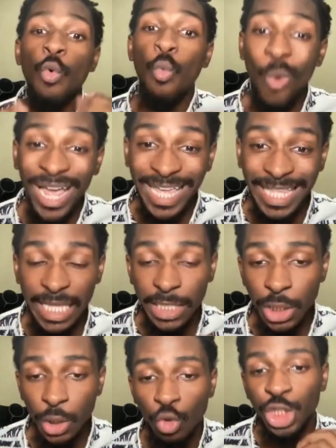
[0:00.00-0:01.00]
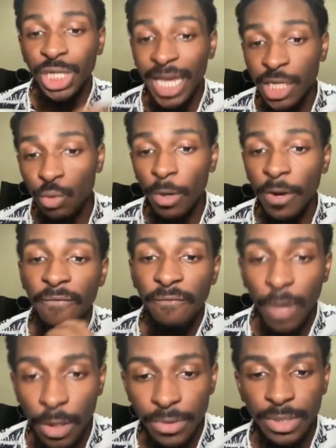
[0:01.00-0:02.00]
wait until January
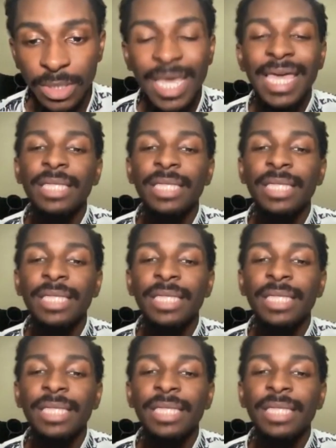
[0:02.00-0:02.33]
1st